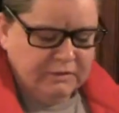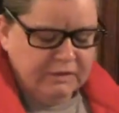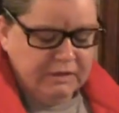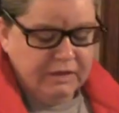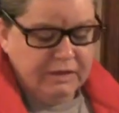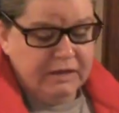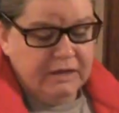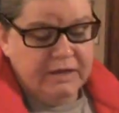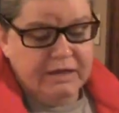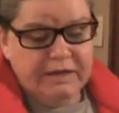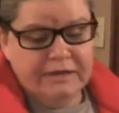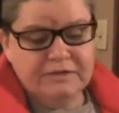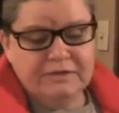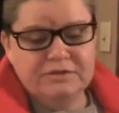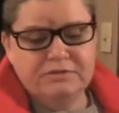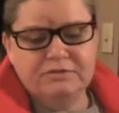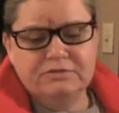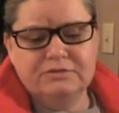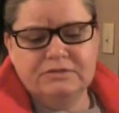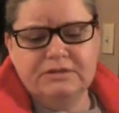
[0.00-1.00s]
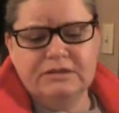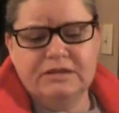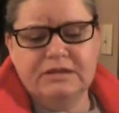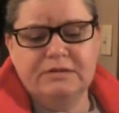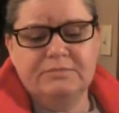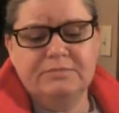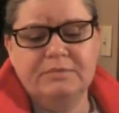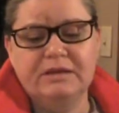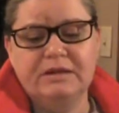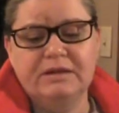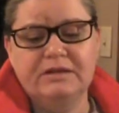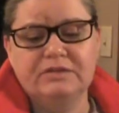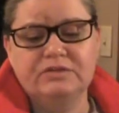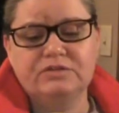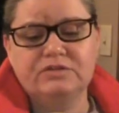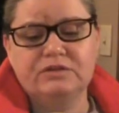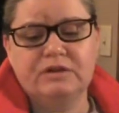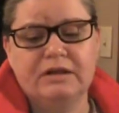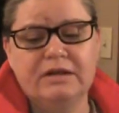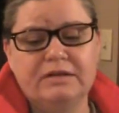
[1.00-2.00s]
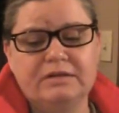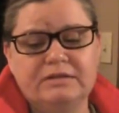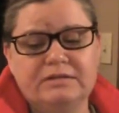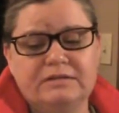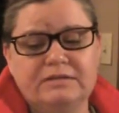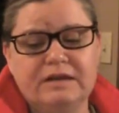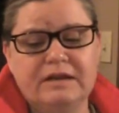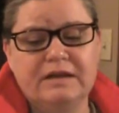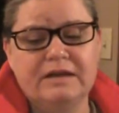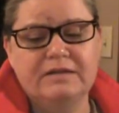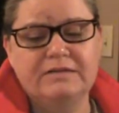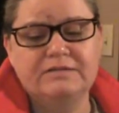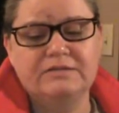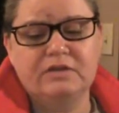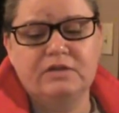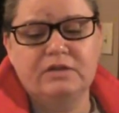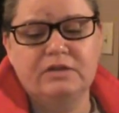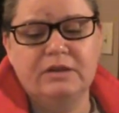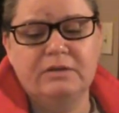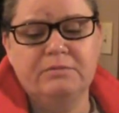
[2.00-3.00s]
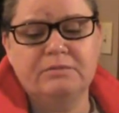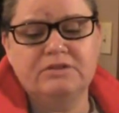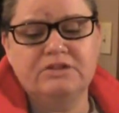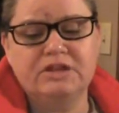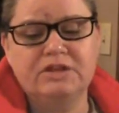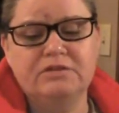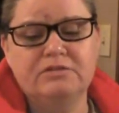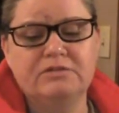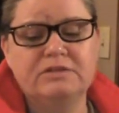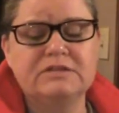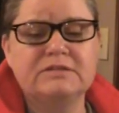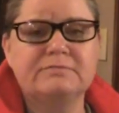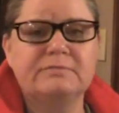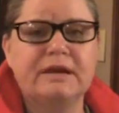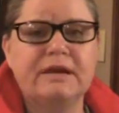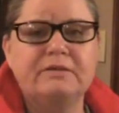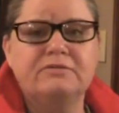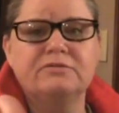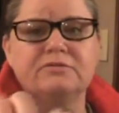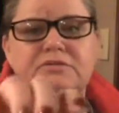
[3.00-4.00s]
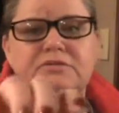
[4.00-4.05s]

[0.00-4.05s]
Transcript: Uh, used up a trial size Olay Regenerist Micro